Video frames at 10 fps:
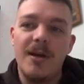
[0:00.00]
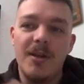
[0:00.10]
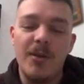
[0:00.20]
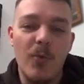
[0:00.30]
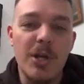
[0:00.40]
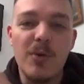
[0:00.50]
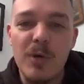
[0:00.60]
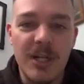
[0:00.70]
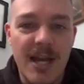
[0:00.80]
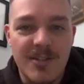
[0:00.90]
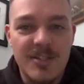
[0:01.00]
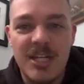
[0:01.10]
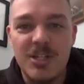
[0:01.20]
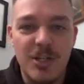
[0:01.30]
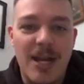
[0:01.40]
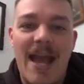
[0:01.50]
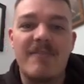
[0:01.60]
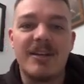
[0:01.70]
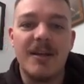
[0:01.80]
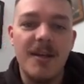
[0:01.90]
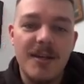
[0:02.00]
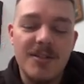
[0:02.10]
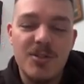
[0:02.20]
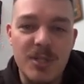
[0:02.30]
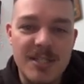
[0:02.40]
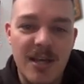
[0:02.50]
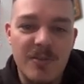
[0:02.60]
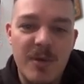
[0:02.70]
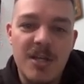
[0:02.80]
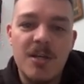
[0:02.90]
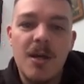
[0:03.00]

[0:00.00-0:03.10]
the one-on-one consultation you're having to the sales page.